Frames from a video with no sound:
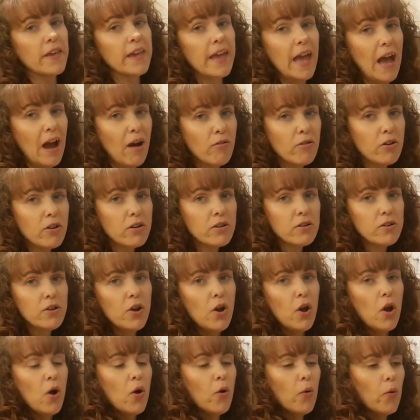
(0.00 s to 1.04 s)
the counter,
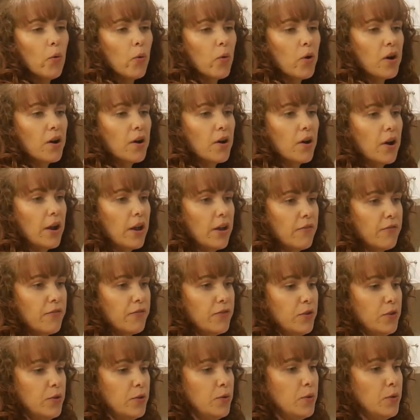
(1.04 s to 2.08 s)
or
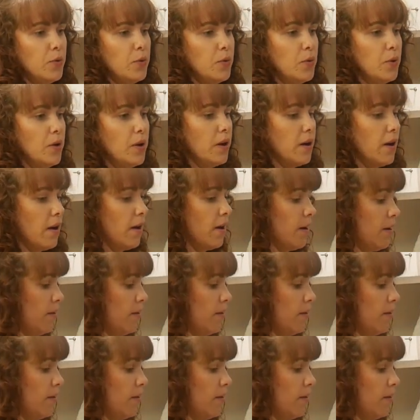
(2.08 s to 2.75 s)
if you